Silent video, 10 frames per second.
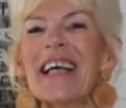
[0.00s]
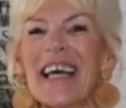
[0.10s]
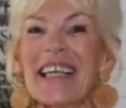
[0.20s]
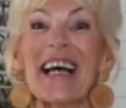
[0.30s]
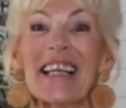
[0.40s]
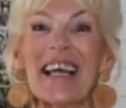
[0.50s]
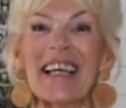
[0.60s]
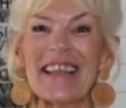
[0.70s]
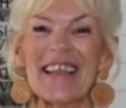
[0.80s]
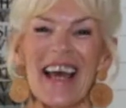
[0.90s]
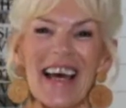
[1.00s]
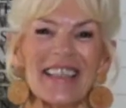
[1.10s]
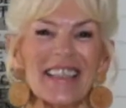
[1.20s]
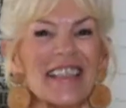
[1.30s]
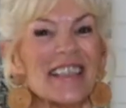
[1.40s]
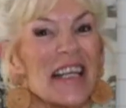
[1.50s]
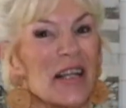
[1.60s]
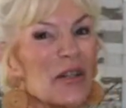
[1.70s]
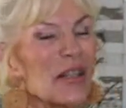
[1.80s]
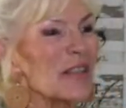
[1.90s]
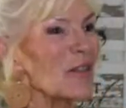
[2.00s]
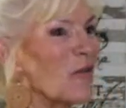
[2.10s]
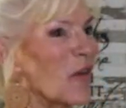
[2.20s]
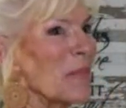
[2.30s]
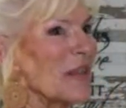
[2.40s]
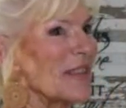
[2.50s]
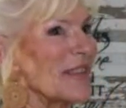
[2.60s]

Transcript: And I like that. And here it is from the